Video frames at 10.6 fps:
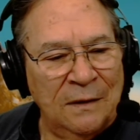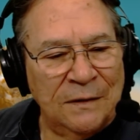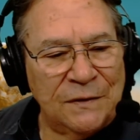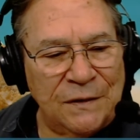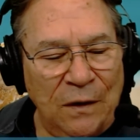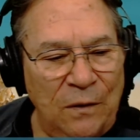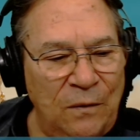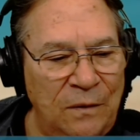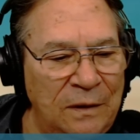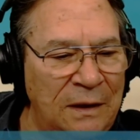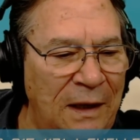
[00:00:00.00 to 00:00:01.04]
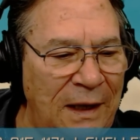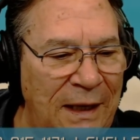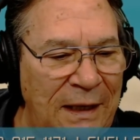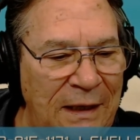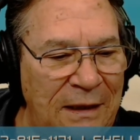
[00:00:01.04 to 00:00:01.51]
So
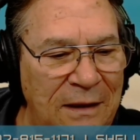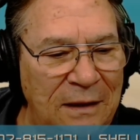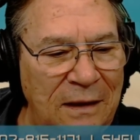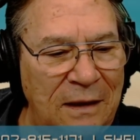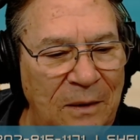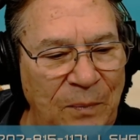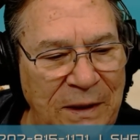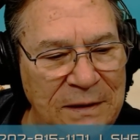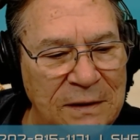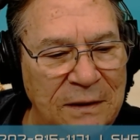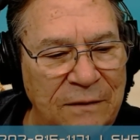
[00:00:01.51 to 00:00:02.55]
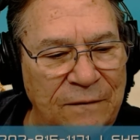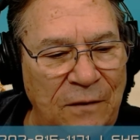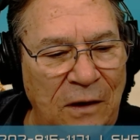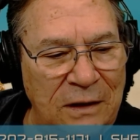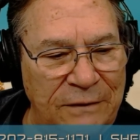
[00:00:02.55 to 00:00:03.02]
a uh, piece of
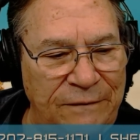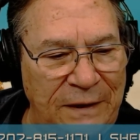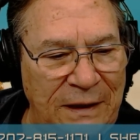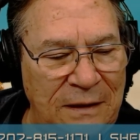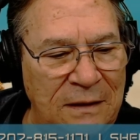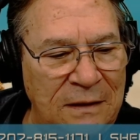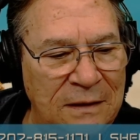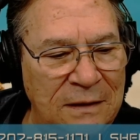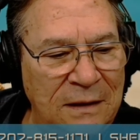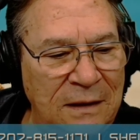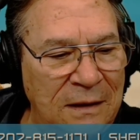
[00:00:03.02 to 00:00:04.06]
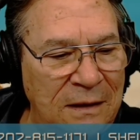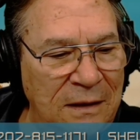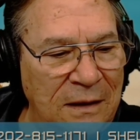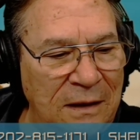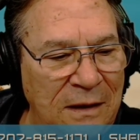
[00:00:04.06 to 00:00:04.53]
olivine,
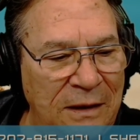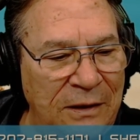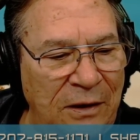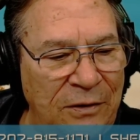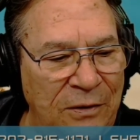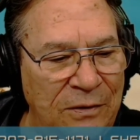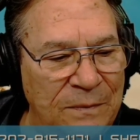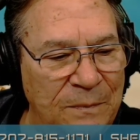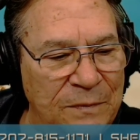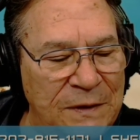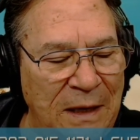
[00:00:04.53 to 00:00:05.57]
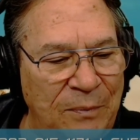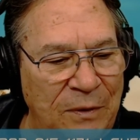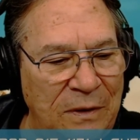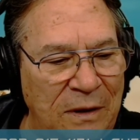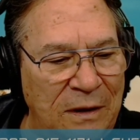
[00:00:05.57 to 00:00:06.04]
uh, another
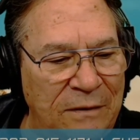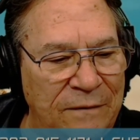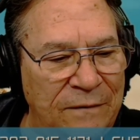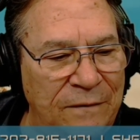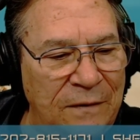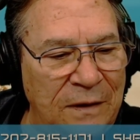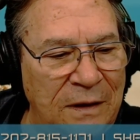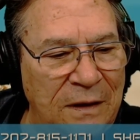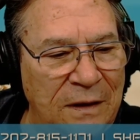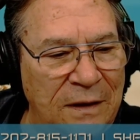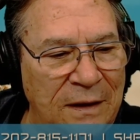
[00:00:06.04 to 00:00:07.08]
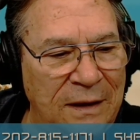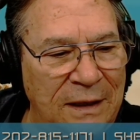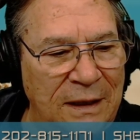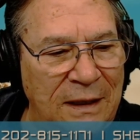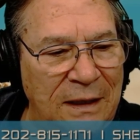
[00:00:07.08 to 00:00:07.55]
sample of uh,
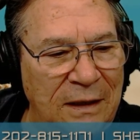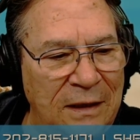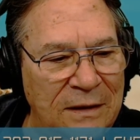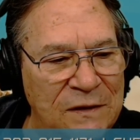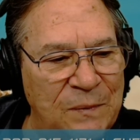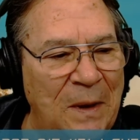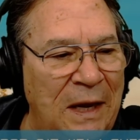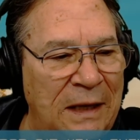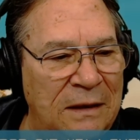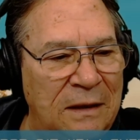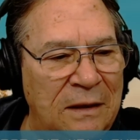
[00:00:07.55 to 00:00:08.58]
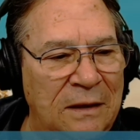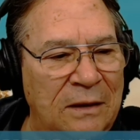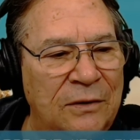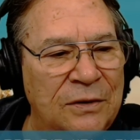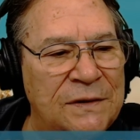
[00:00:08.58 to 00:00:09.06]
the spine, uh,
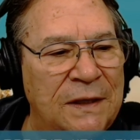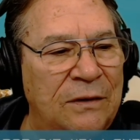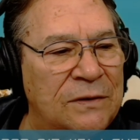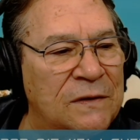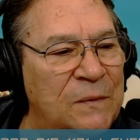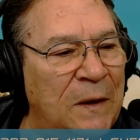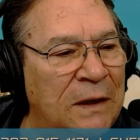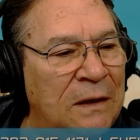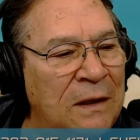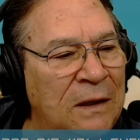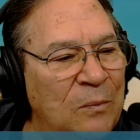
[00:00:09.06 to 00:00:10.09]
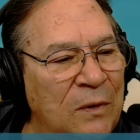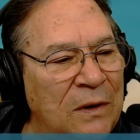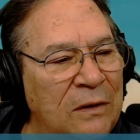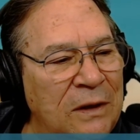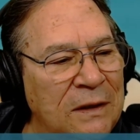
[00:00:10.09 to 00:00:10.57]
or sea urchin spine,
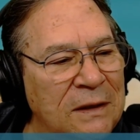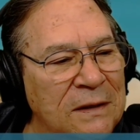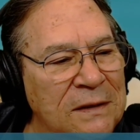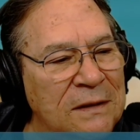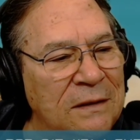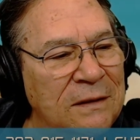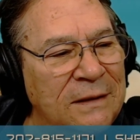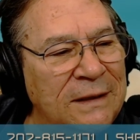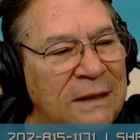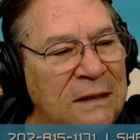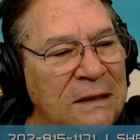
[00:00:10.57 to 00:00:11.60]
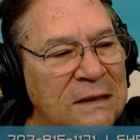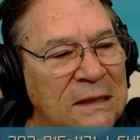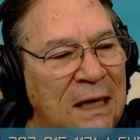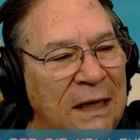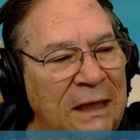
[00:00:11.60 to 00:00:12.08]
but look at this little
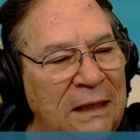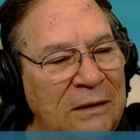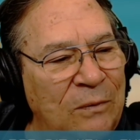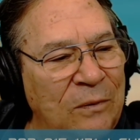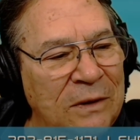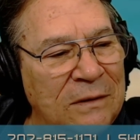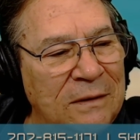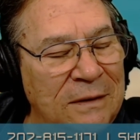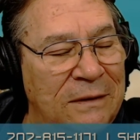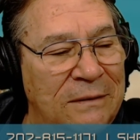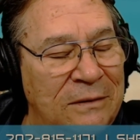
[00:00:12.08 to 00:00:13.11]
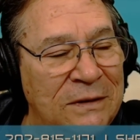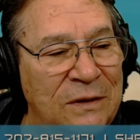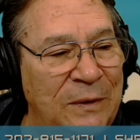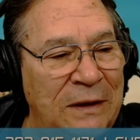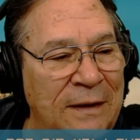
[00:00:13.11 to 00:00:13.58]
tiny, what looks
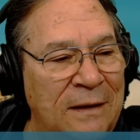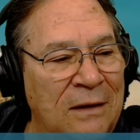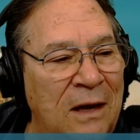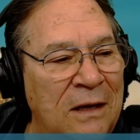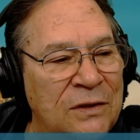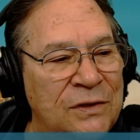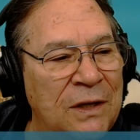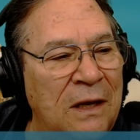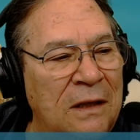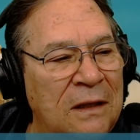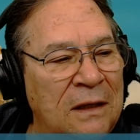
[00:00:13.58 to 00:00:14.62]
to me like a conch shell.